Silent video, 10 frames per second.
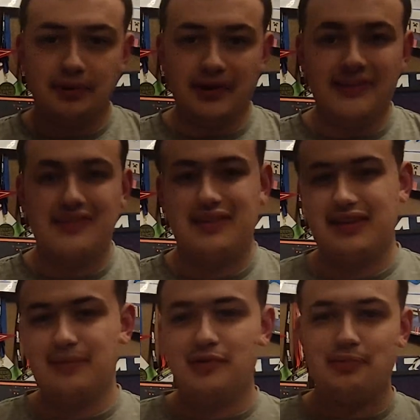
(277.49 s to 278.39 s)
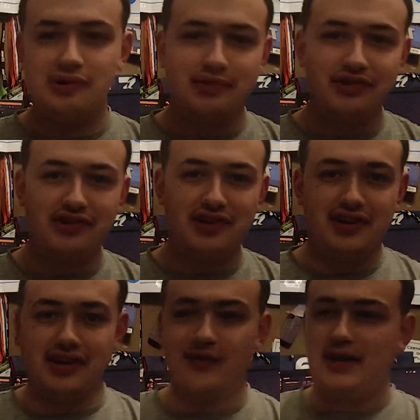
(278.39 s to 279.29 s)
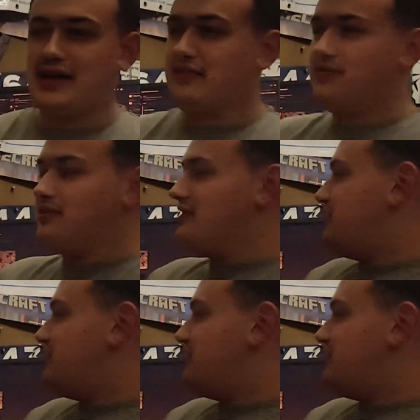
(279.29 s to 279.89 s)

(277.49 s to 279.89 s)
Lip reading: but the game is pretty much done now. As you can